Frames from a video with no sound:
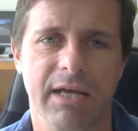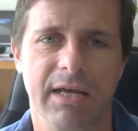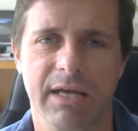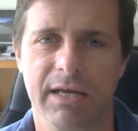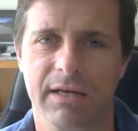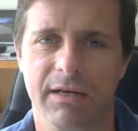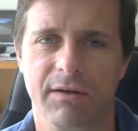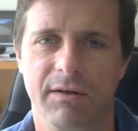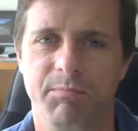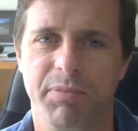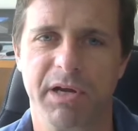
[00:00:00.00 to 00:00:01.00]
in
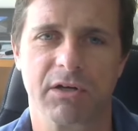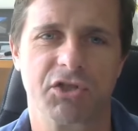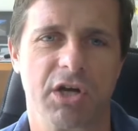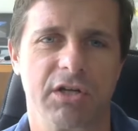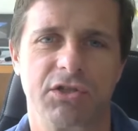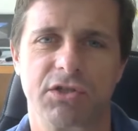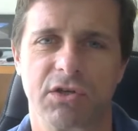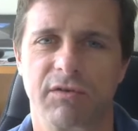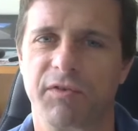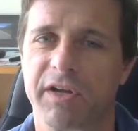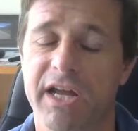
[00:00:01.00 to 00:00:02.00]
the beer judge
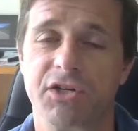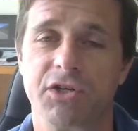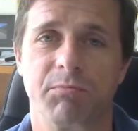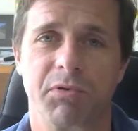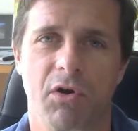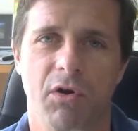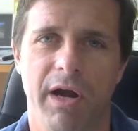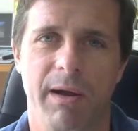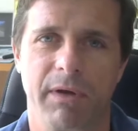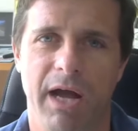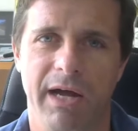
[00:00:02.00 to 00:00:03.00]
certification
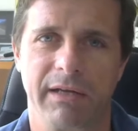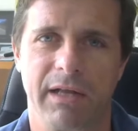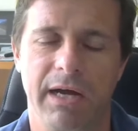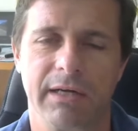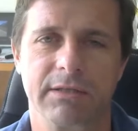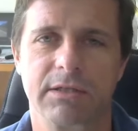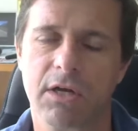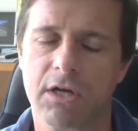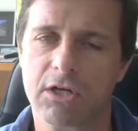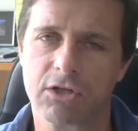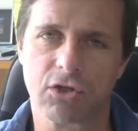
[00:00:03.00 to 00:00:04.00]
program guidelines.
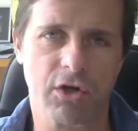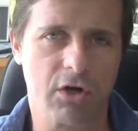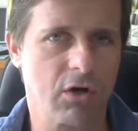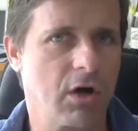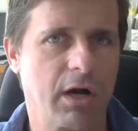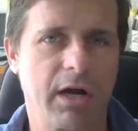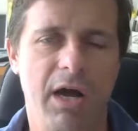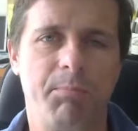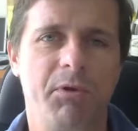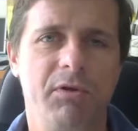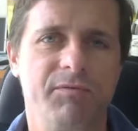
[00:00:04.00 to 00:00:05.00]
So there are a
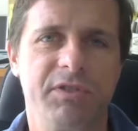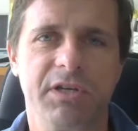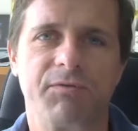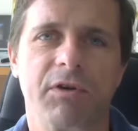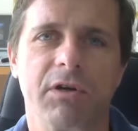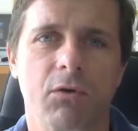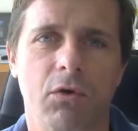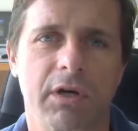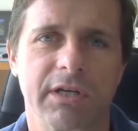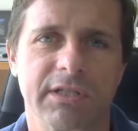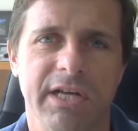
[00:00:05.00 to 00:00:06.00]
couple of different
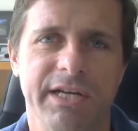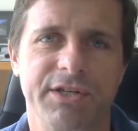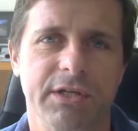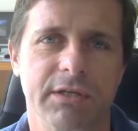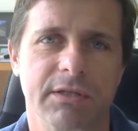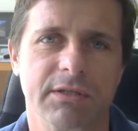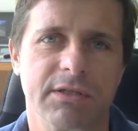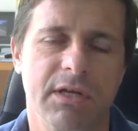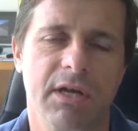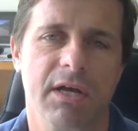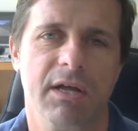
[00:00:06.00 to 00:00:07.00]

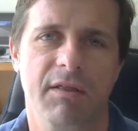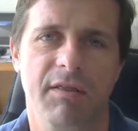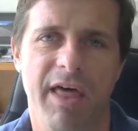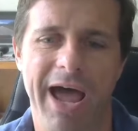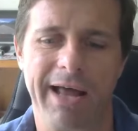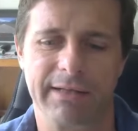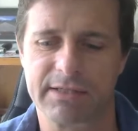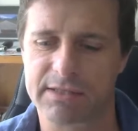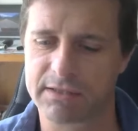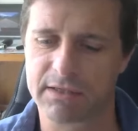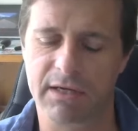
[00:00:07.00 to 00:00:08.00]
organizations that
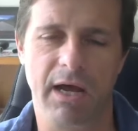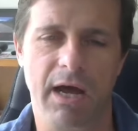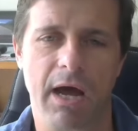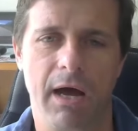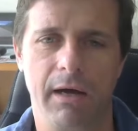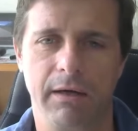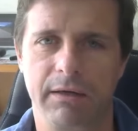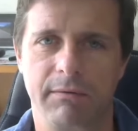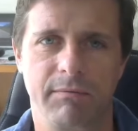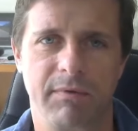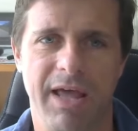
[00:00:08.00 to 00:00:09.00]
uh,
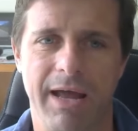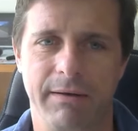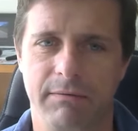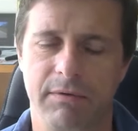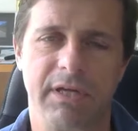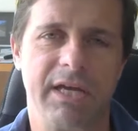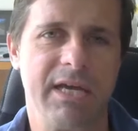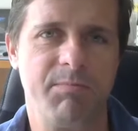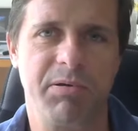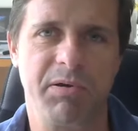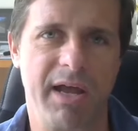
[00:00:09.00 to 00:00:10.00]
that
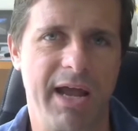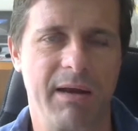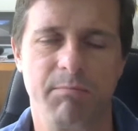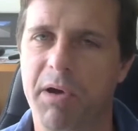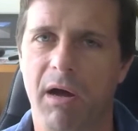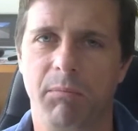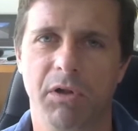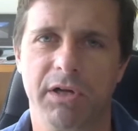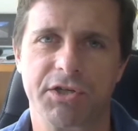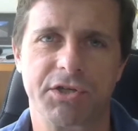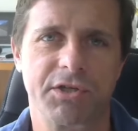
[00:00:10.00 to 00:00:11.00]
keep and
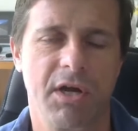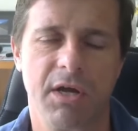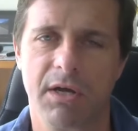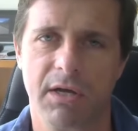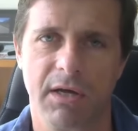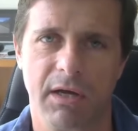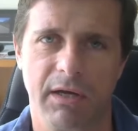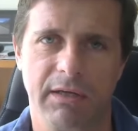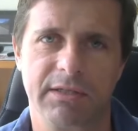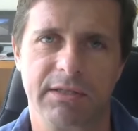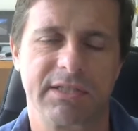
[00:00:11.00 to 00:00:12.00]
publish
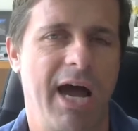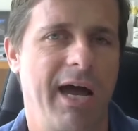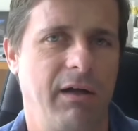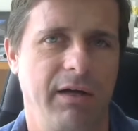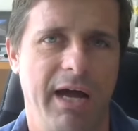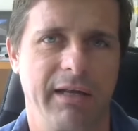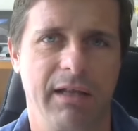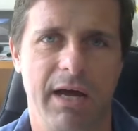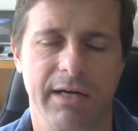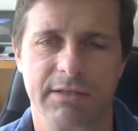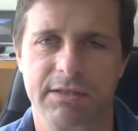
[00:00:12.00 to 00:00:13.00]
style
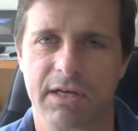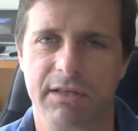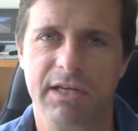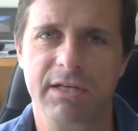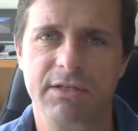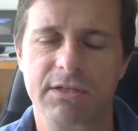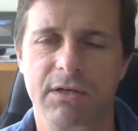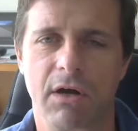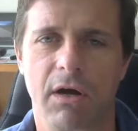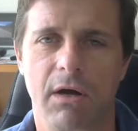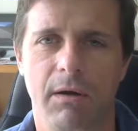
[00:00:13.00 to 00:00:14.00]
guidelines. And these
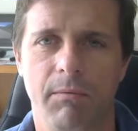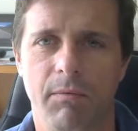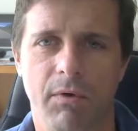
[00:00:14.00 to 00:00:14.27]
uh,